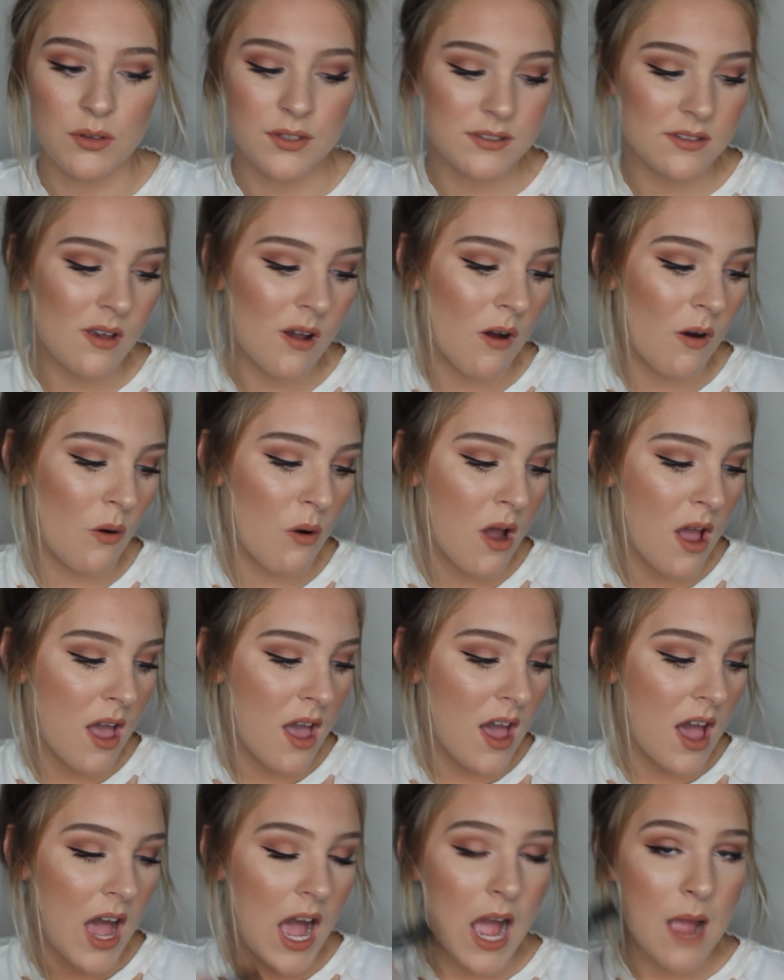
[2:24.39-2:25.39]
So
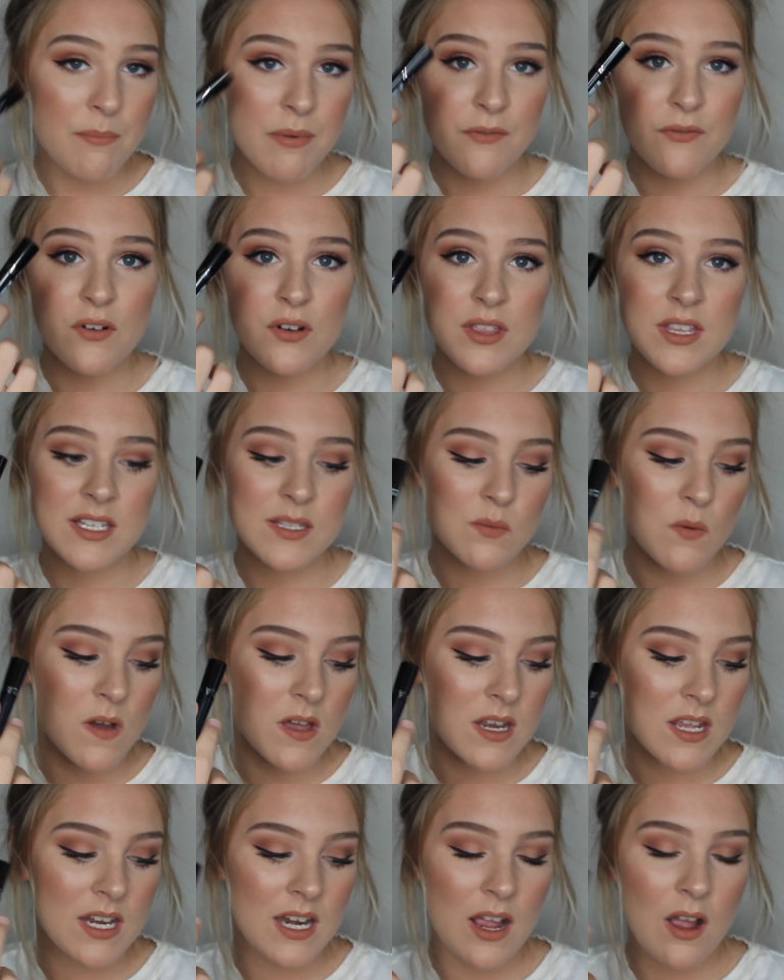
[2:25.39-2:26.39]
I prefer this
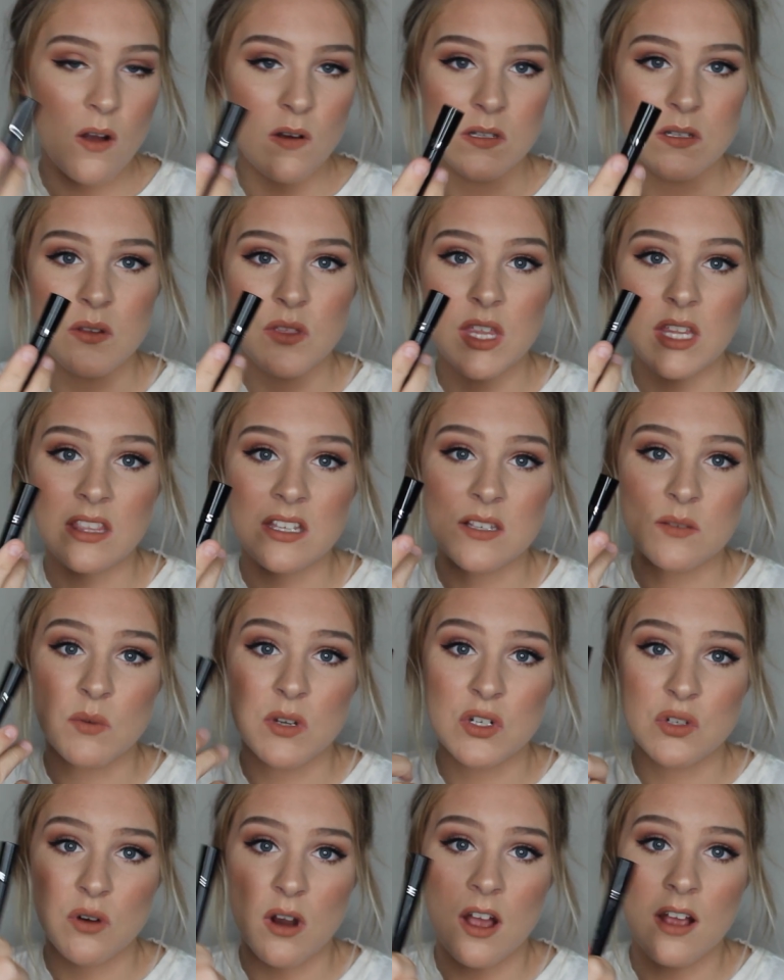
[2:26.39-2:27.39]
one, and I also think this
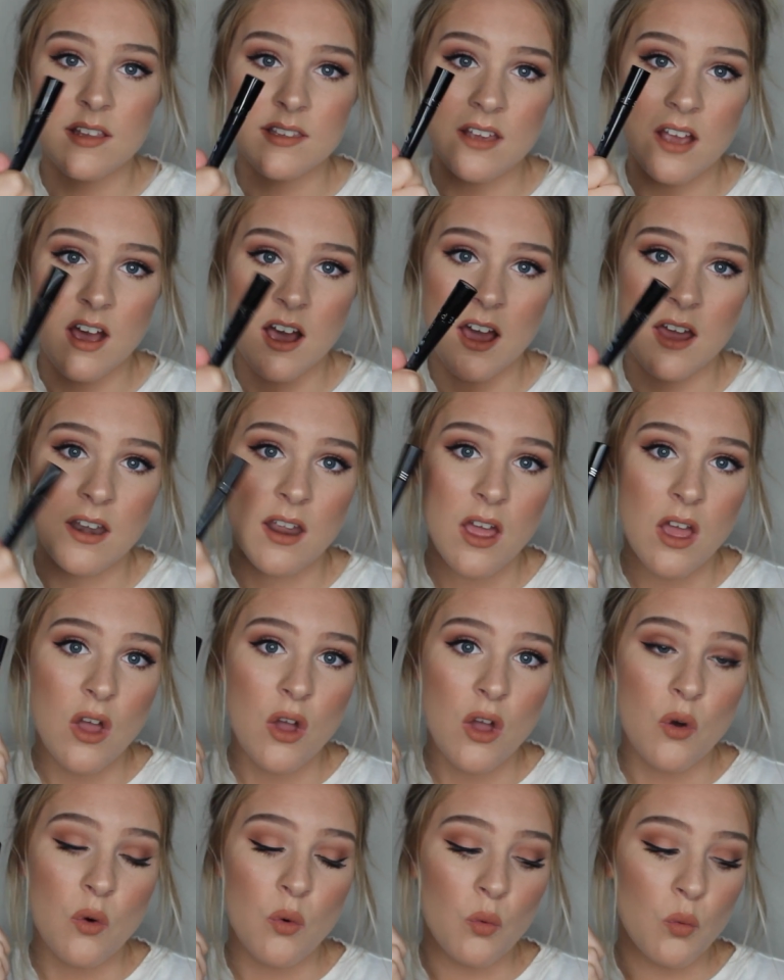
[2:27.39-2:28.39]
one draws on
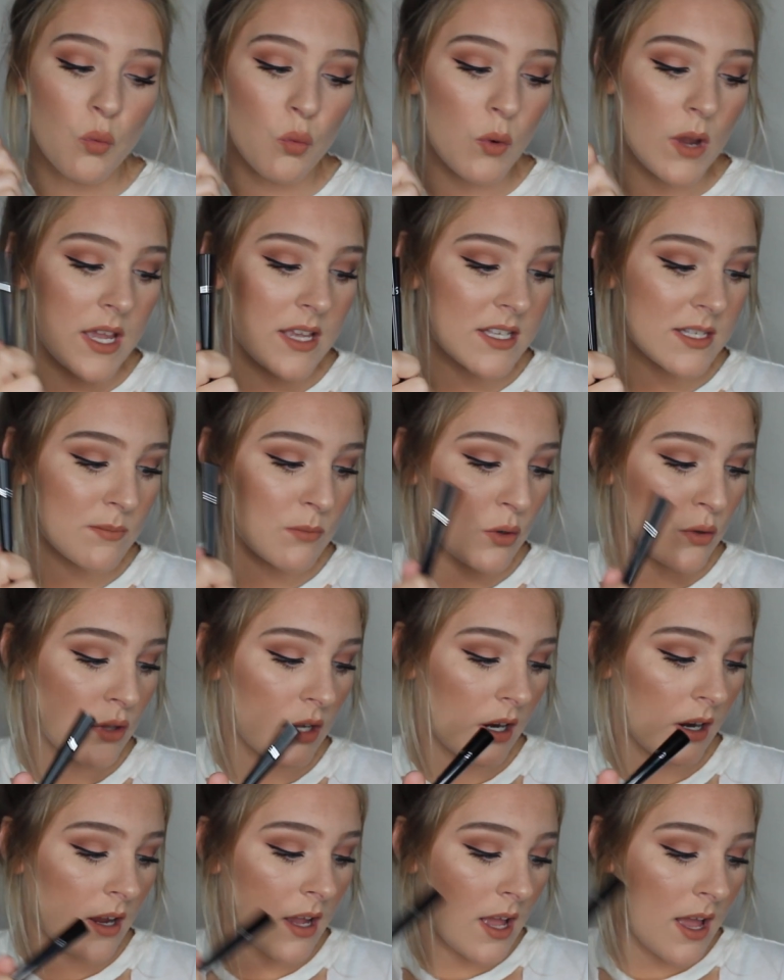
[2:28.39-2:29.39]
way
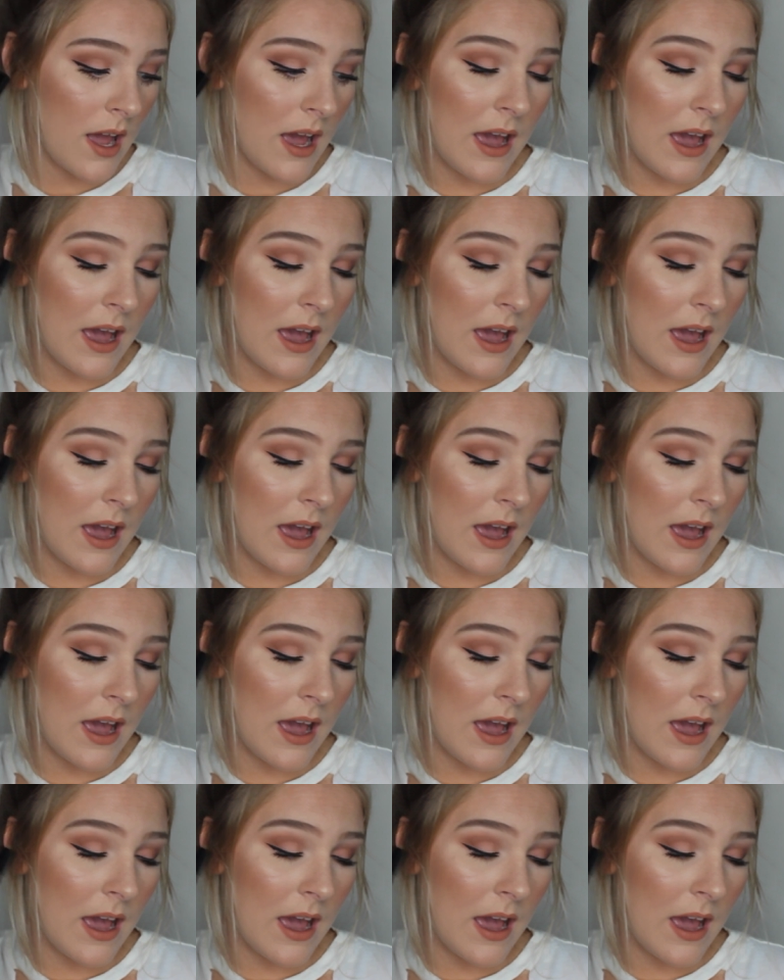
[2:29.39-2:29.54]
smoother.